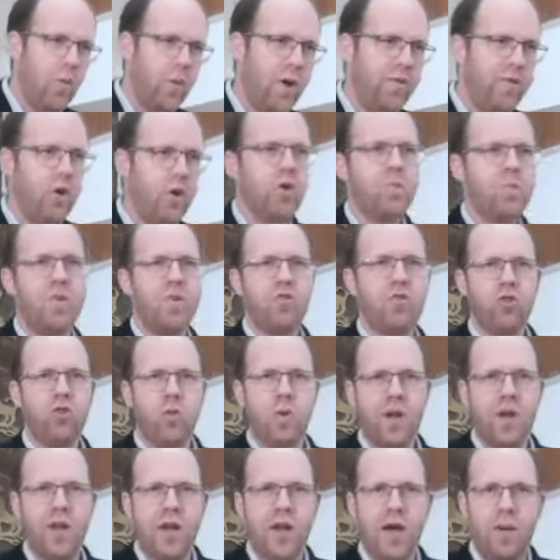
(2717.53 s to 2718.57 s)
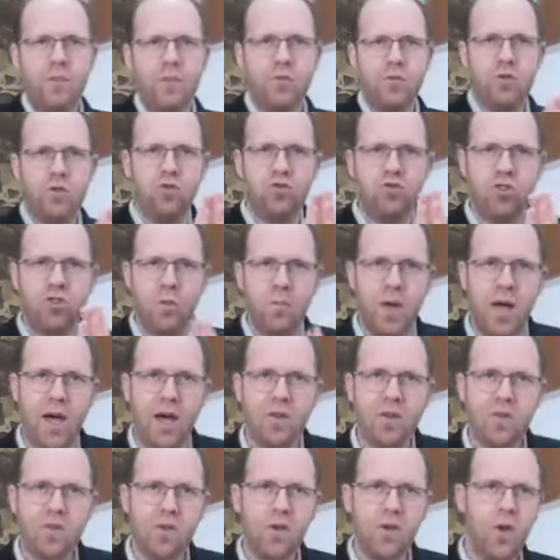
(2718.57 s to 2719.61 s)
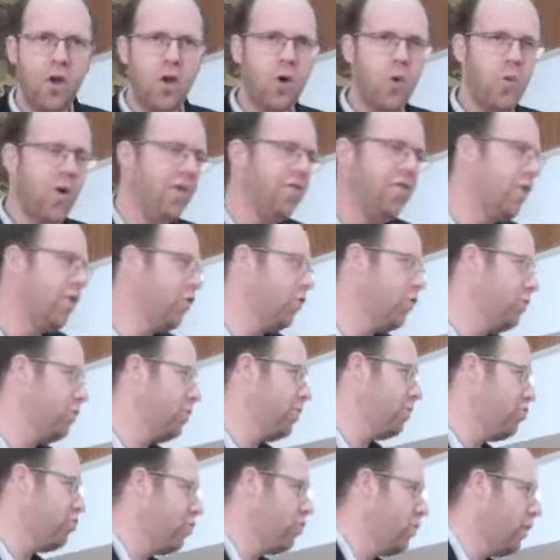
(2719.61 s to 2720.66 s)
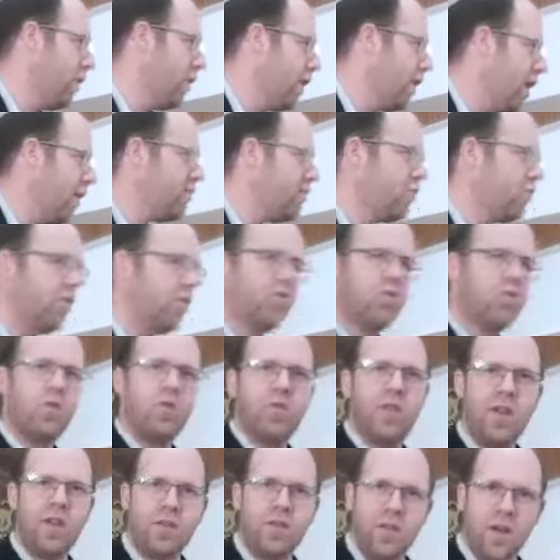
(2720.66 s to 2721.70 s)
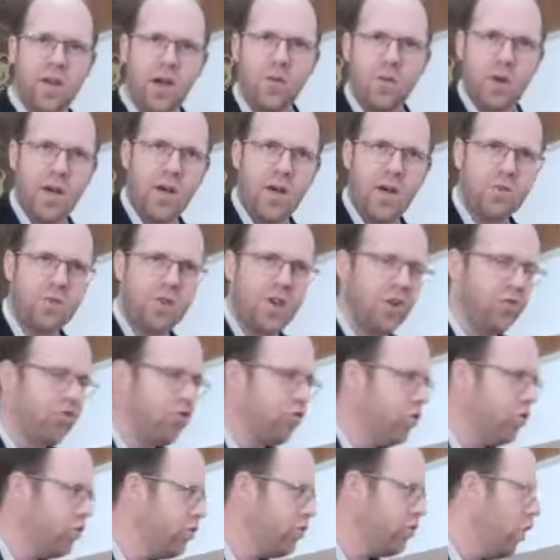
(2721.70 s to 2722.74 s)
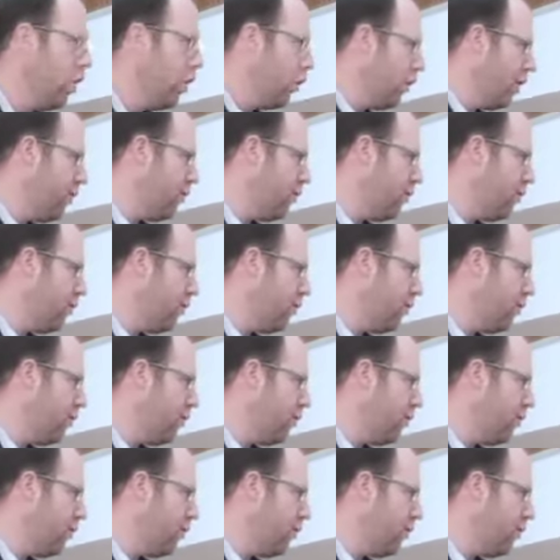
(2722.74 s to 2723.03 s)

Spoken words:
We have Hilchot Bishul when it comes to Shabbat. We have Hilchot Bishul when it comes to Isur V'Heter, when it comes to Kashrut.